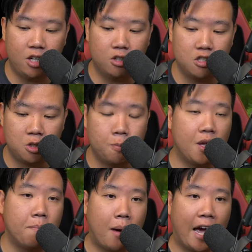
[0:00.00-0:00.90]

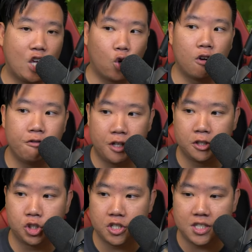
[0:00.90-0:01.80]
consumed by your
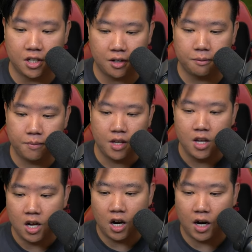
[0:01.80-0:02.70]
villagers here.
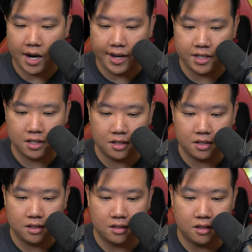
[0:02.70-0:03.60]
All right.
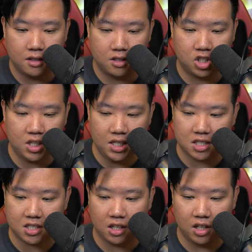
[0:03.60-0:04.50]
She is
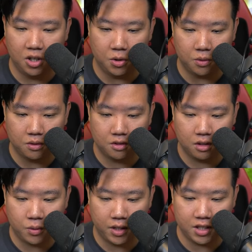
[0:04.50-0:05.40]
slow.
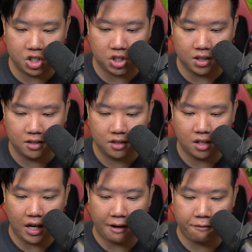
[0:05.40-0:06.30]
Where is she?
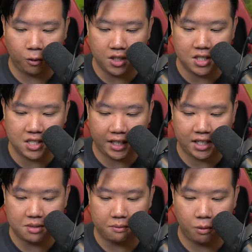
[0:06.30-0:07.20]
All right. 14
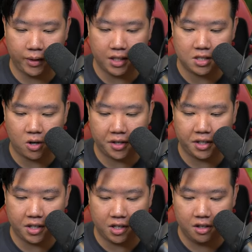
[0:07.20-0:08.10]
seconds before we get started
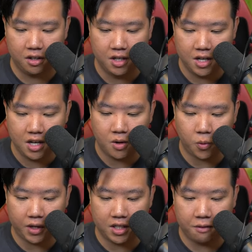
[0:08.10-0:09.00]
in here.
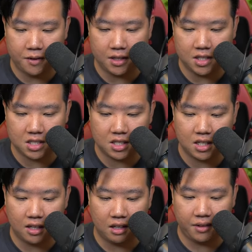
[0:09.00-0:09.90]
We're going to defeat this
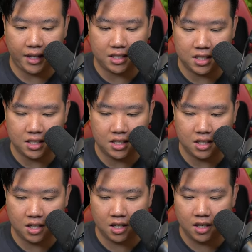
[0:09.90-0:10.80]
level 18 in
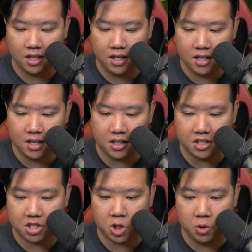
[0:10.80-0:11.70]
here.
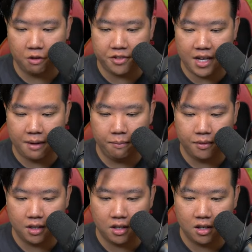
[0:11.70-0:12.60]
There's 2 of
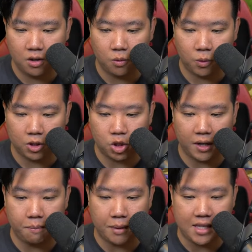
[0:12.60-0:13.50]
them. We're going to try
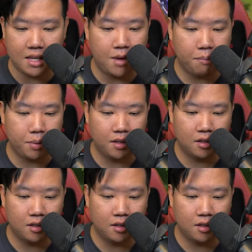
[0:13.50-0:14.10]
to beat them up